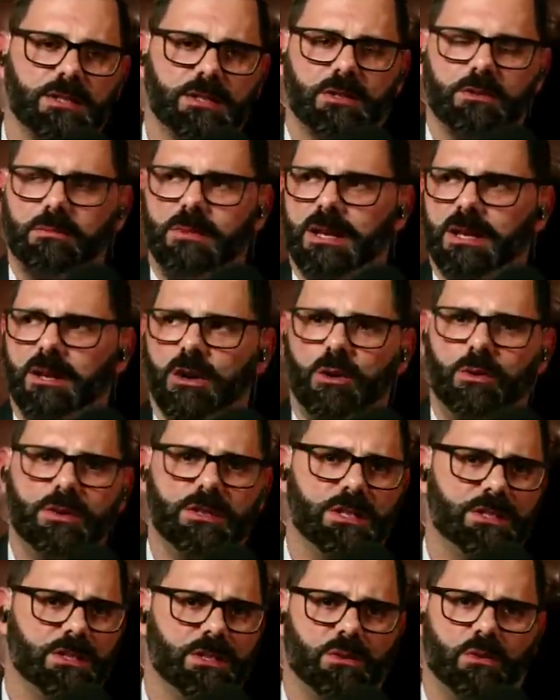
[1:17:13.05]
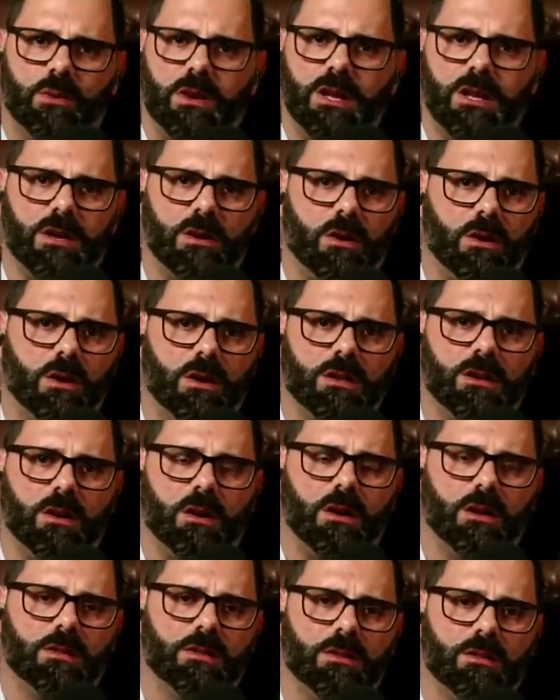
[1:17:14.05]
So me and Owen disagree
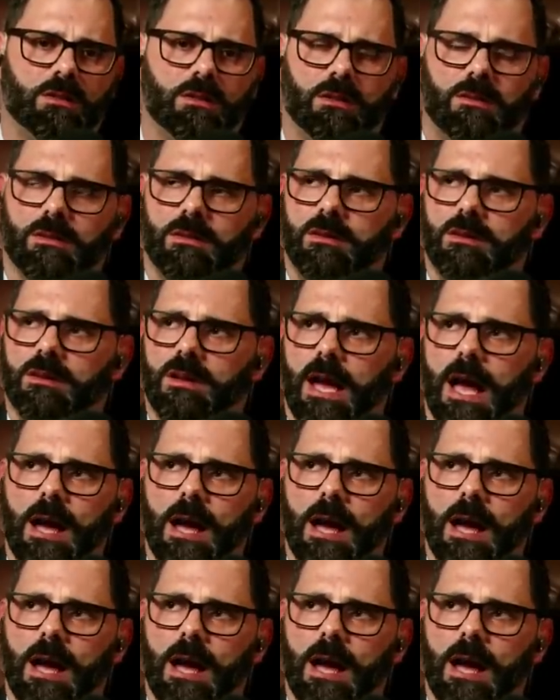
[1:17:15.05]
on the